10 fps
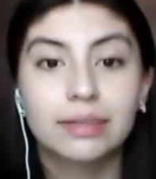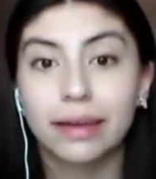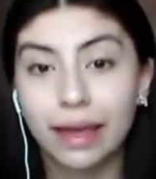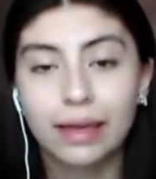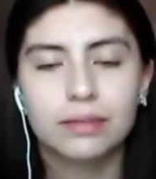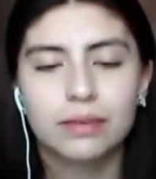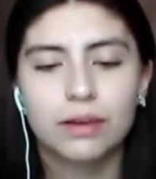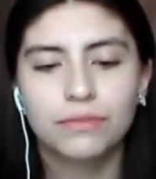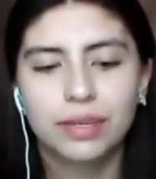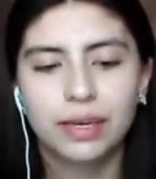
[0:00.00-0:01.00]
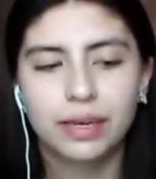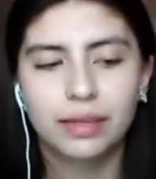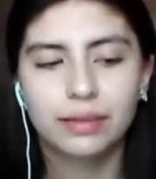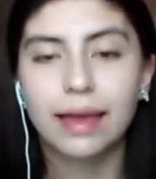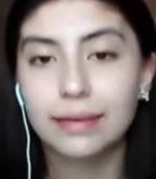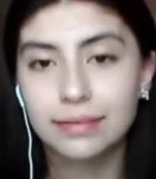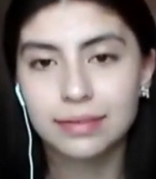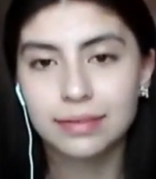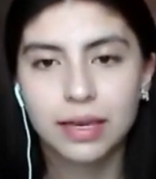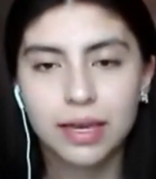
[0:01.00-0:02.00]
case of the
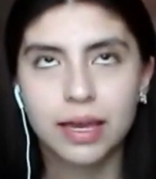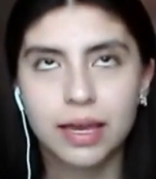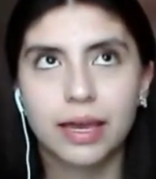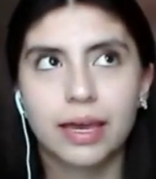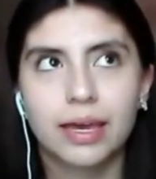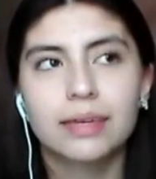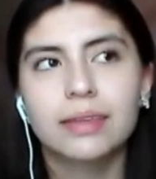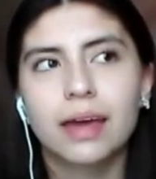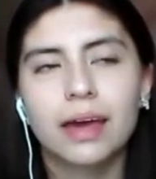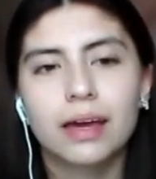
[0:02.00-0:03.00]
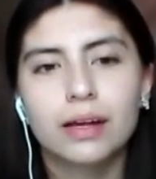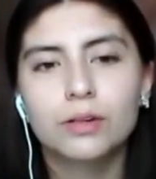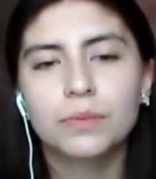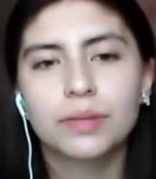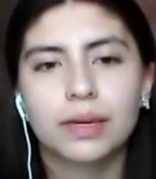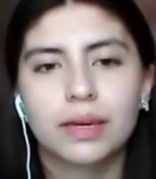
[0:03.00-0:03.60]
text, it helped